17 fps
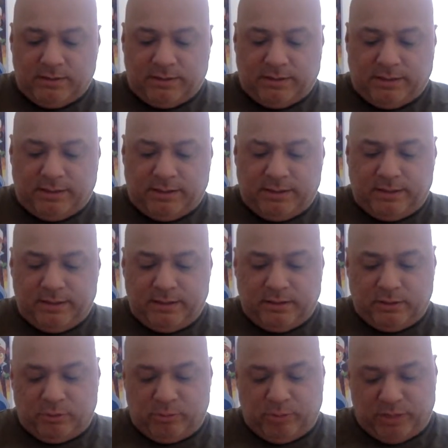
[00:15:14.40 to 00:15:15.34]
I could do a
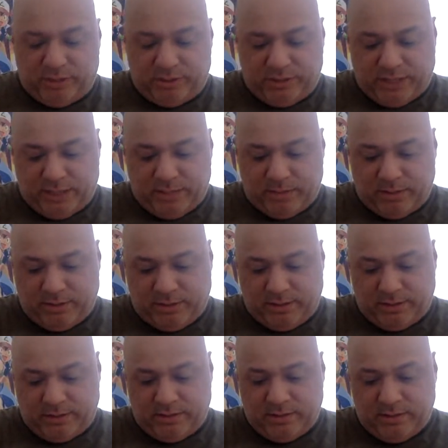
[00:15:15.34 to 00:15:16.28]
little better job on
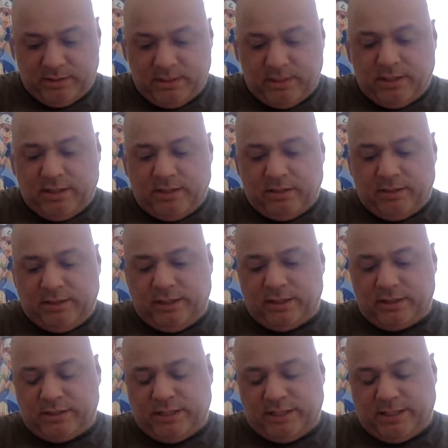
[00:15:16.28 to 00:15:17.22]
there. The
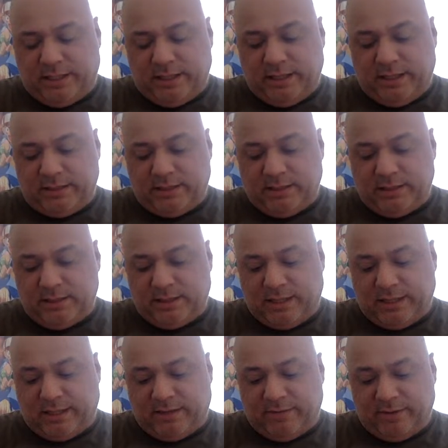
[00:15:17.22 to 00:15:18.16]
articulation is
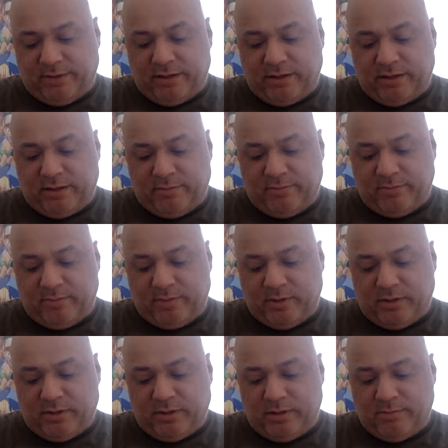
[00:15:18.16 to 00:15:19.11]
like every other
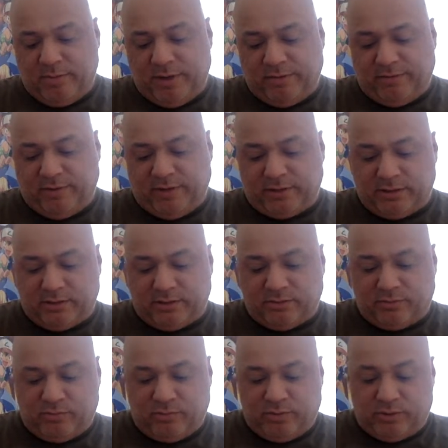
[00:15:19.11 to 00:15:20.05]
Mafex.
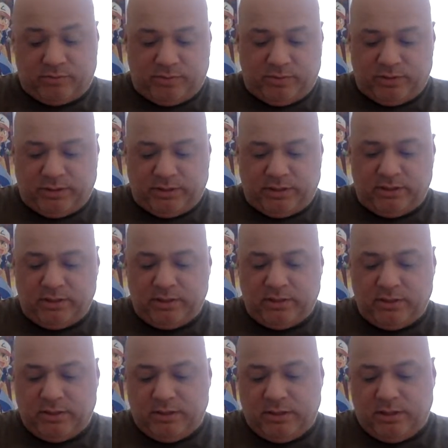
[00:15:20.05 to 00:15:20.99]
It's really
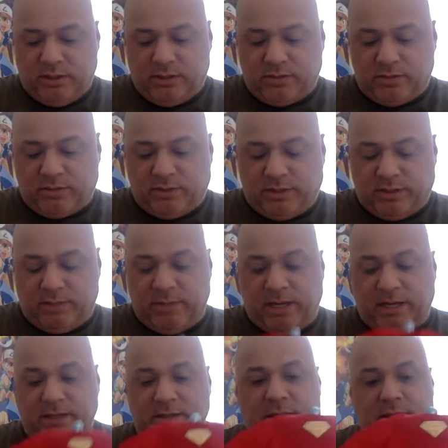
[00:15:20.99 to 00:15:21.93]

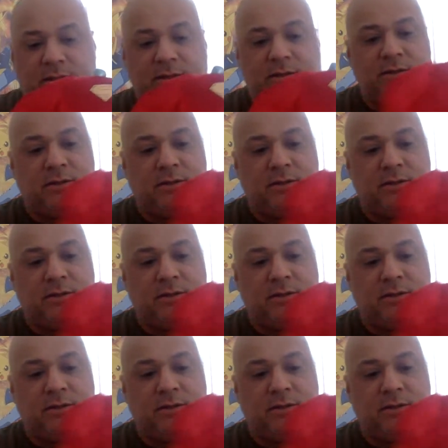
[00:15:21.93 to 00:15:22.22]
amazing.